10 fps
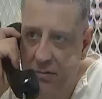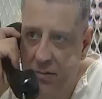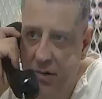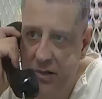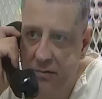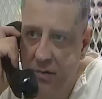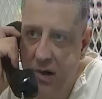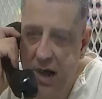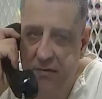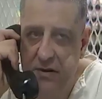for the rest of her
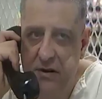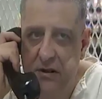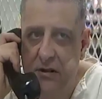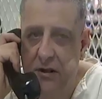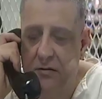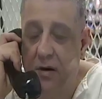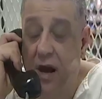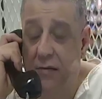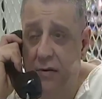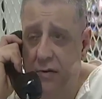life as an accessory
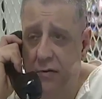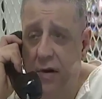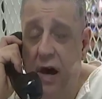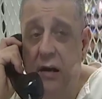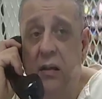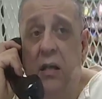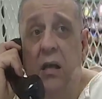after the fact,